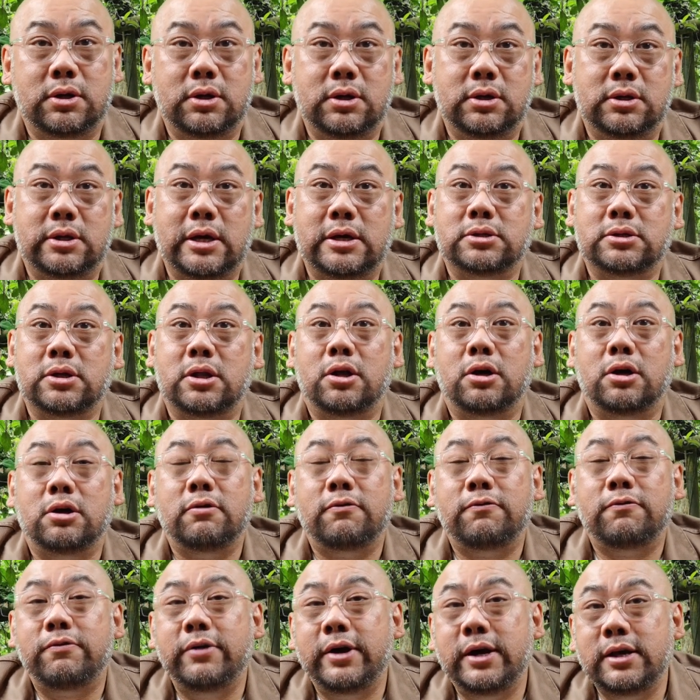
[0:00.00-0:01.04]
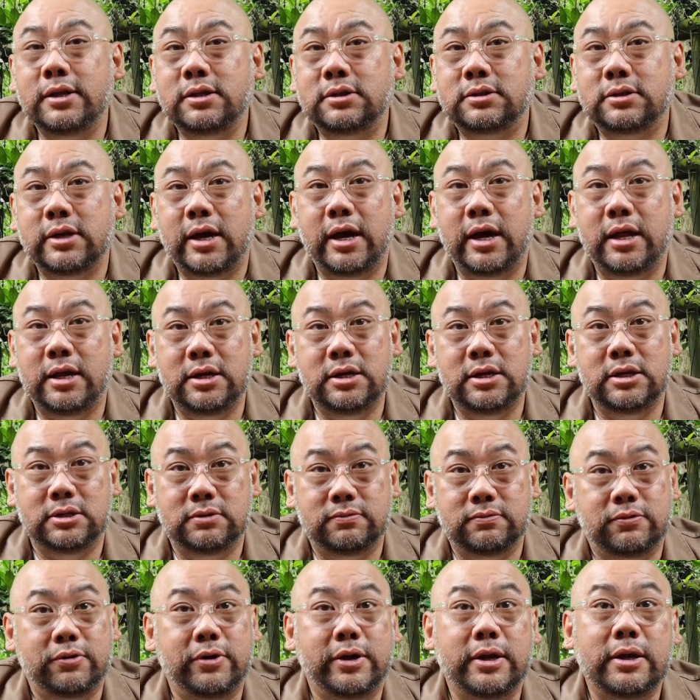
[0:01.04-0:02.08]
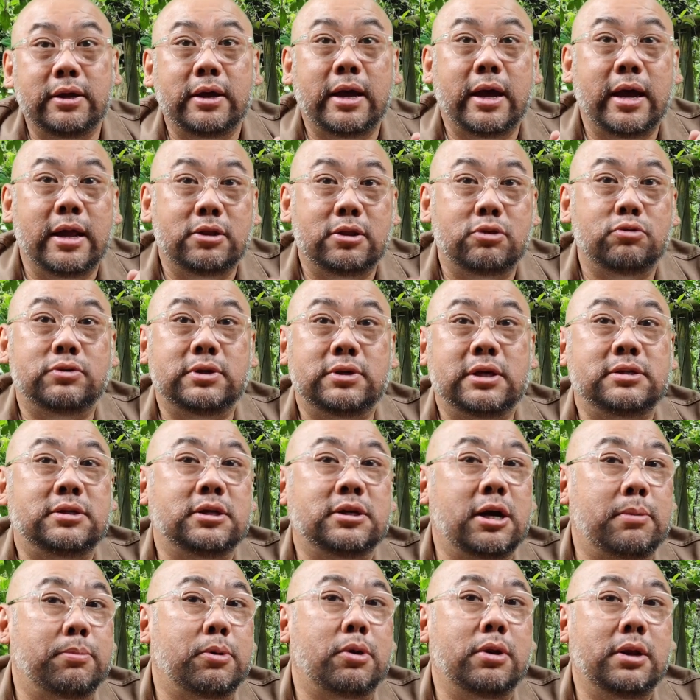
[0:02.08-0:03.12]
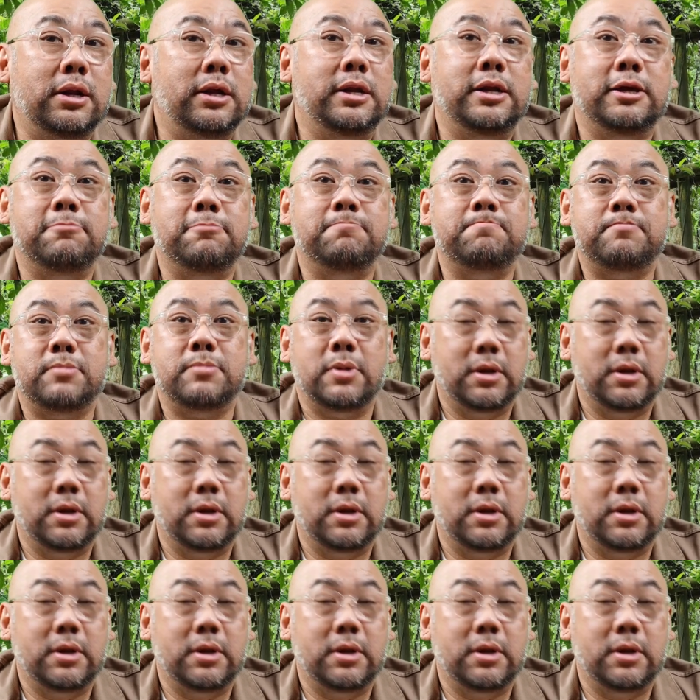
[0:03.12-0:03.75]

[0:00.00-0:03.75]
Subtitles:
He has a lot of friends and he is very enthusiastic about learning.